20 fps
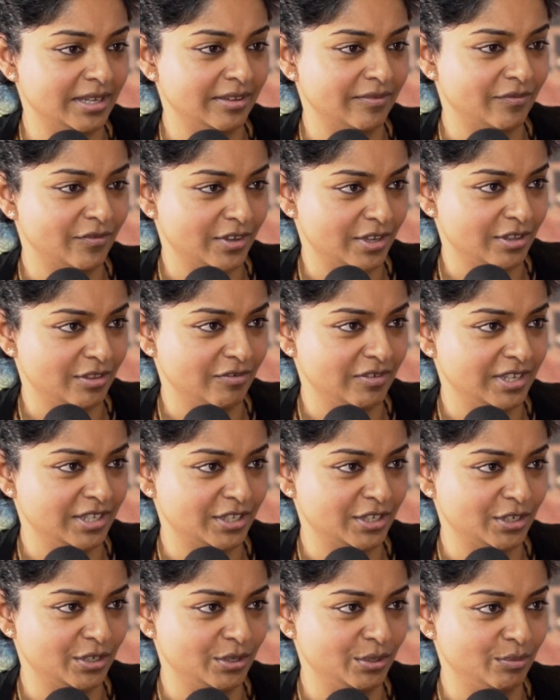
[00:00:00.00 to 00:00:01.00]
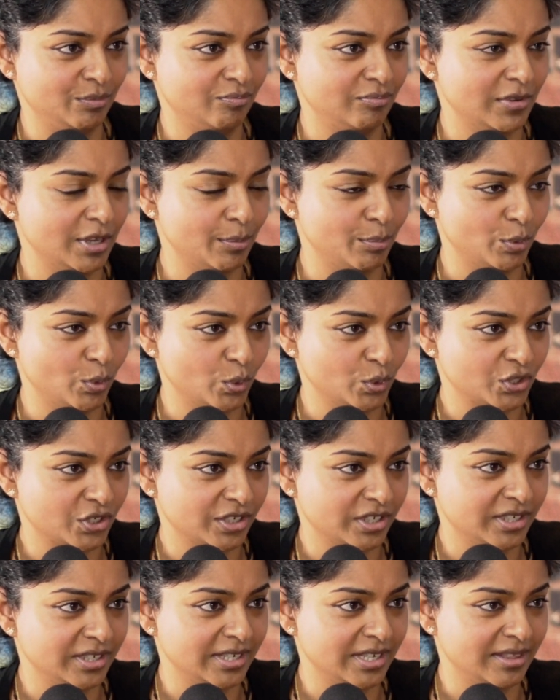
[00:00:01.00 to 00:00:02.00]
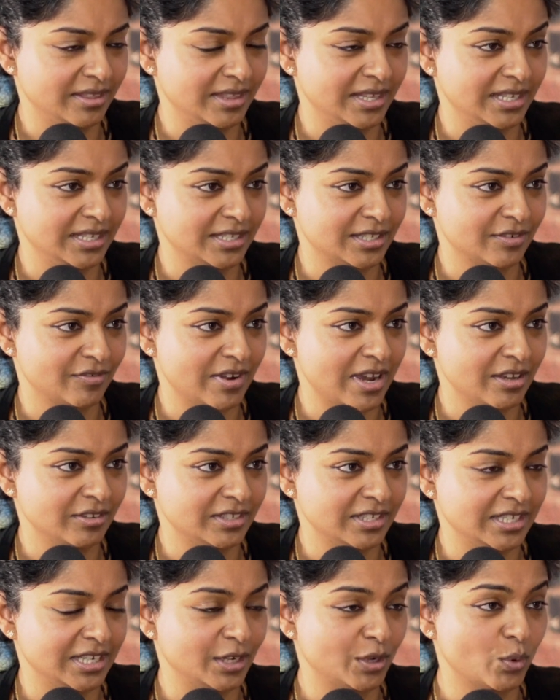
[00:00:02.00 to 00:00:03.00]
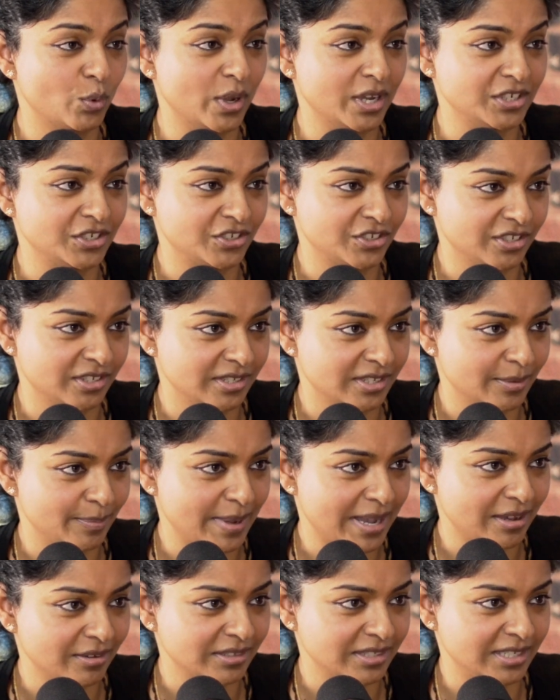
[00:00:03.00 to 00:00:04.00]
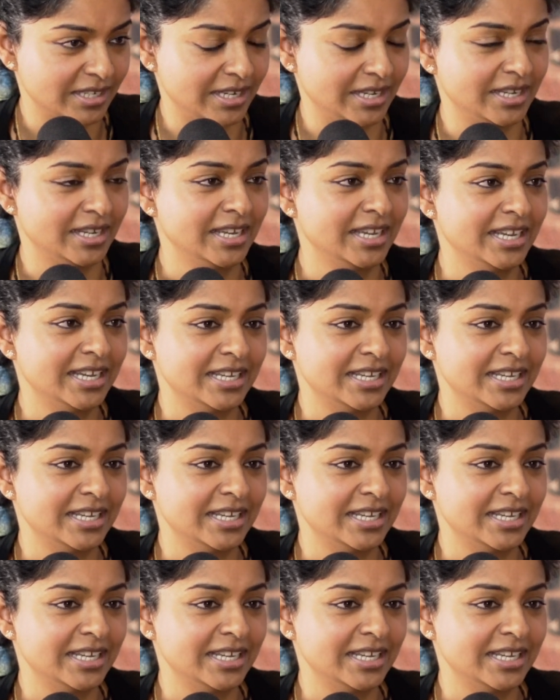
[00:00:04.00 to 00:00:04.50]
further into abortion and things surrounding it, questions about it,